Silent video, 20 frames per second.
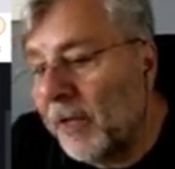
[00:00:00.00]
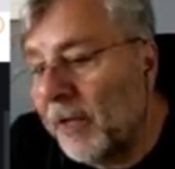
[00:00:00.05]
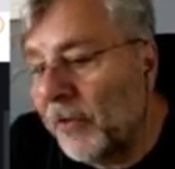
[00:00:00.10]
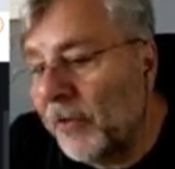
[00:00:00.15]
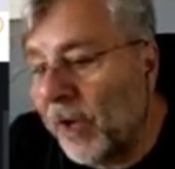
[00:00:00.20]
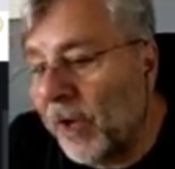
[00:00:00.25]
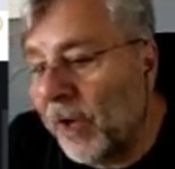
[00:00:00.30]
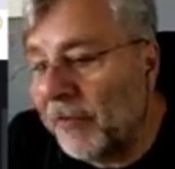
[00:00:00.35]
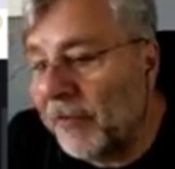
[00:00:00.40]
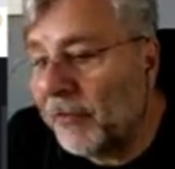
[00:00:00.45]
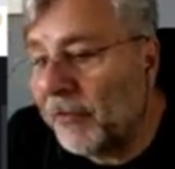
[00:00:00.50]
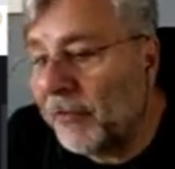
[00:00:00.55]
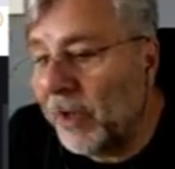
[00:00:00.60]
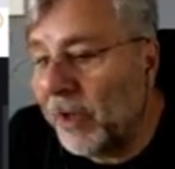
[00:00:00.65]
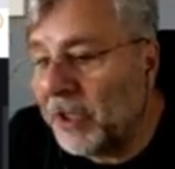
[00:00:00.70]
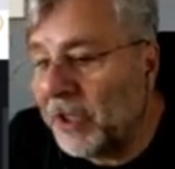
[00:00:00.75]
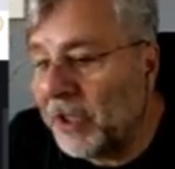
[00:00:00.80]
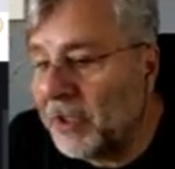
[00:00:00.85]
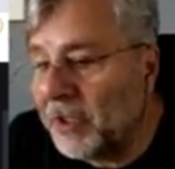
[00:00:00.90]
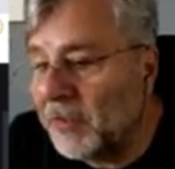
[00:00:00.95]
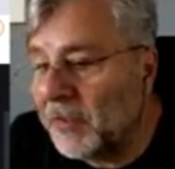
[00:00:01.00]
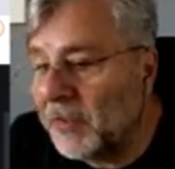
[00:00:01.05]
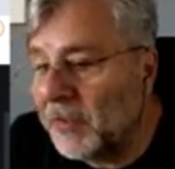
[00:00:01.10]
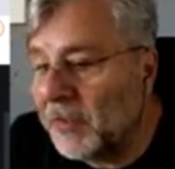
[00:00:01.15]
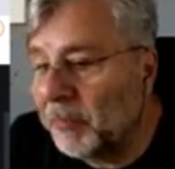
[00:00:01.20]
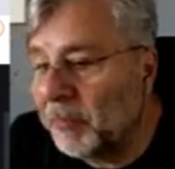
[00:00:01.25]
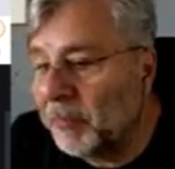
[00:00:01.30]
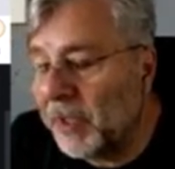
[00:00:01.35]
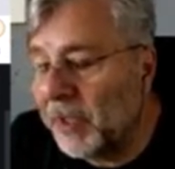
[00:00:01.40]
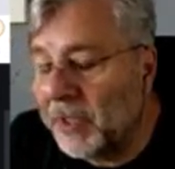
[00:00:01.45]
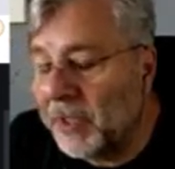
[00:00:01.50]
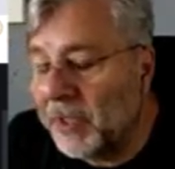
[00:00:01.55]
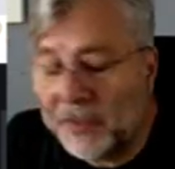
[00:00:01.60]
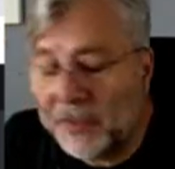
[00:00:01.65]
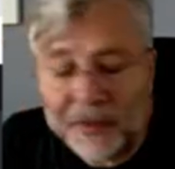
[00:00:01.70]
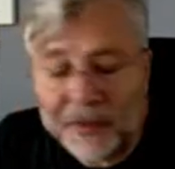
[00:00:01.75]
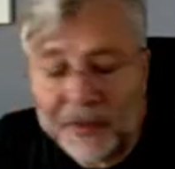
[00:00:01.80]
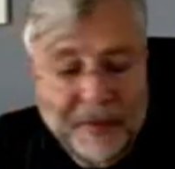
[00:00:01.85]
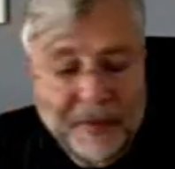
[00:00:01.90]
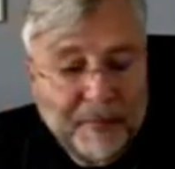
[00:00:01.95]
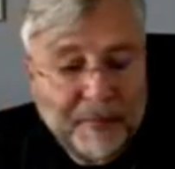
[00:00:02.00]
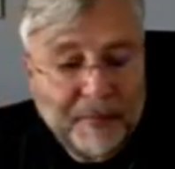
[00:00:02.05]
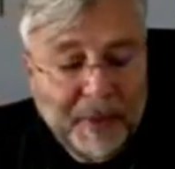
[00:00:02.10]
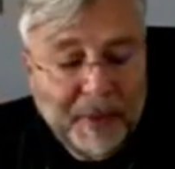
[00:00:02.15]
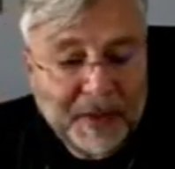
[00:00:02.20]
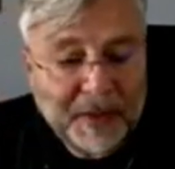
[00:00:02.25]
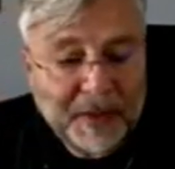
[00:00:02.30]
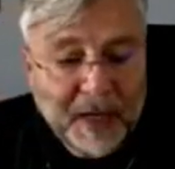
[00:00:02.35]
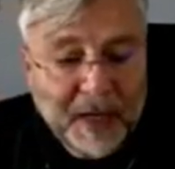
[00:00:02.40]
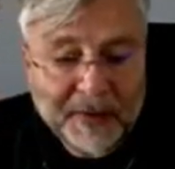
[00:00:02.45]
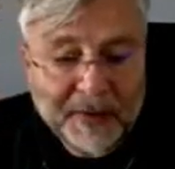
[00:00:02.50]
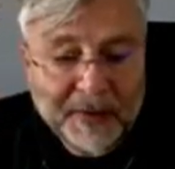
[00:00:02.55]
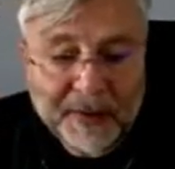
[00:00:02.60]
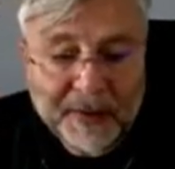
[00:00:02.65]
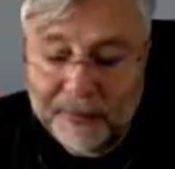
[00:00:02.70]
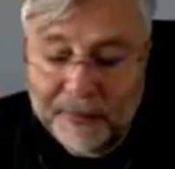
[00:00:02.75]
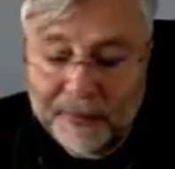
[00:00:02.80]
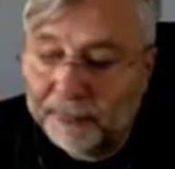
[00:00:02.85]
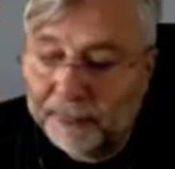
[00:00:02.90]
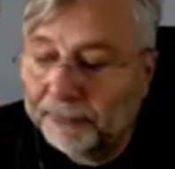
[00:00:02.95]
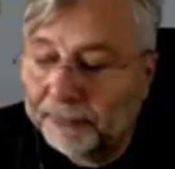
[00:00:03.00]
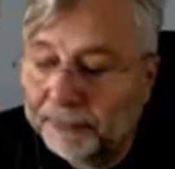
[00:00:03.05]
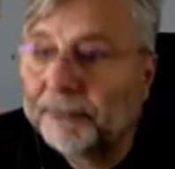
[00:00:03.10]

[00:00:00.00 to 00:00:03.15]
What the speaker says: If you have questions, please ask.